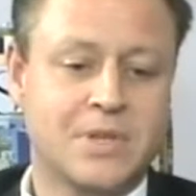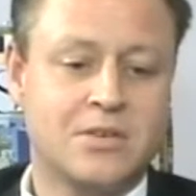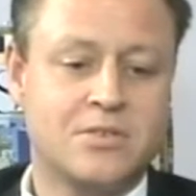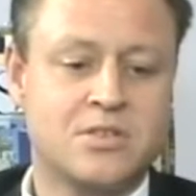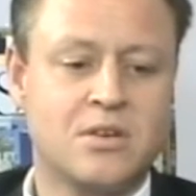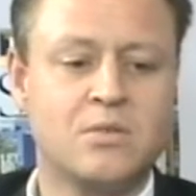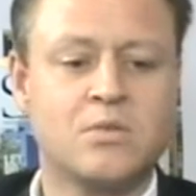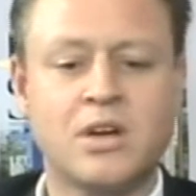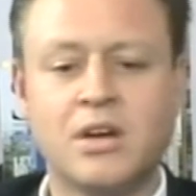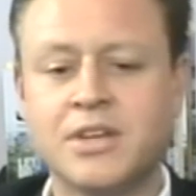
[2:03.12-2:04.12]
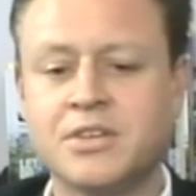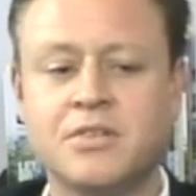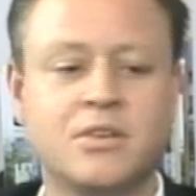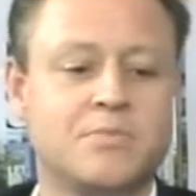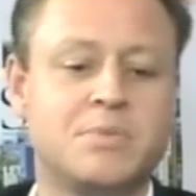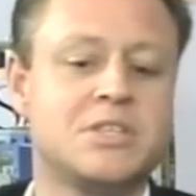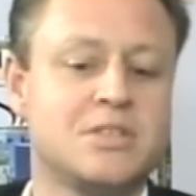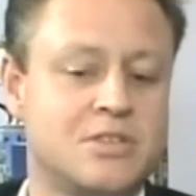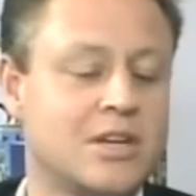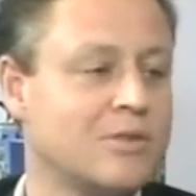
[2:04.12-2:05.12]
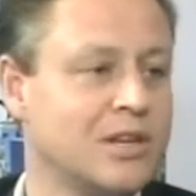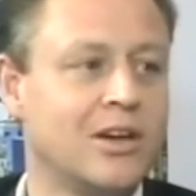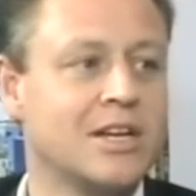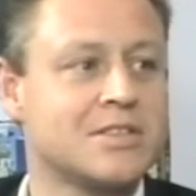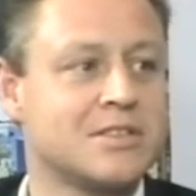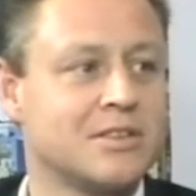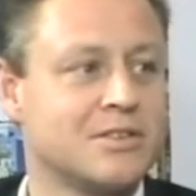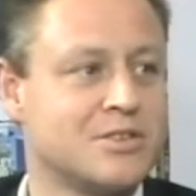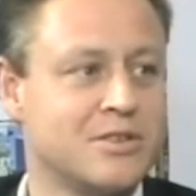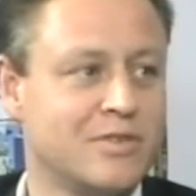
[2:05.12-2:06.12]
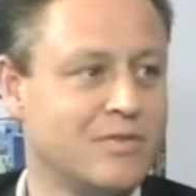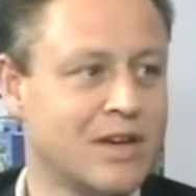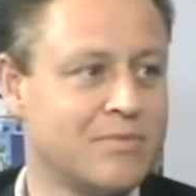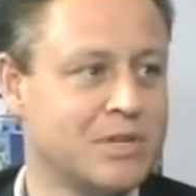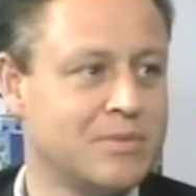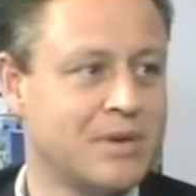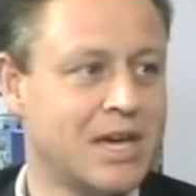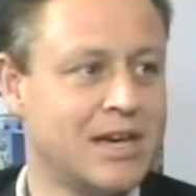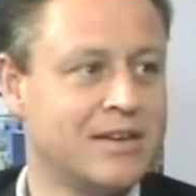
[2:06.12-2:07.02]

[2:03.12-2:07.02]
So look, I don't know. Business generally likes a Conservative government in power.